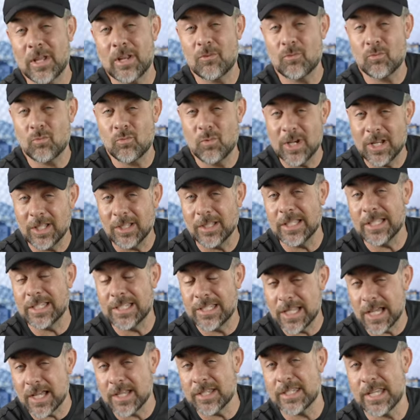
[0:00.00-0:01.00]
It really
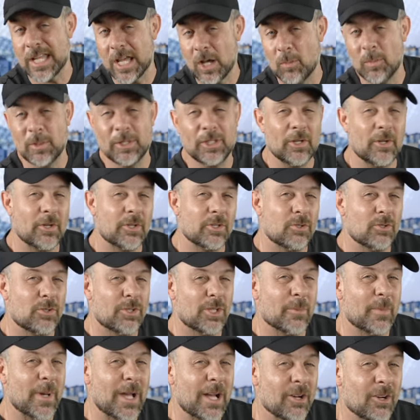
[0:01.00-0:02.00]
does help with the
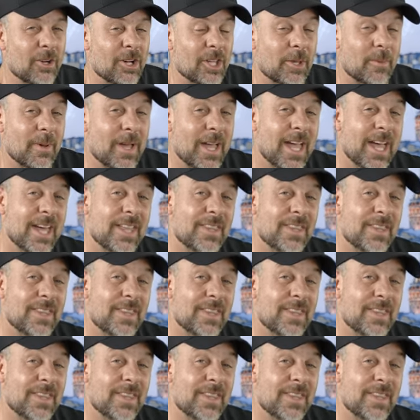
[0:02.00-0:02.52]
YouTube algorithm.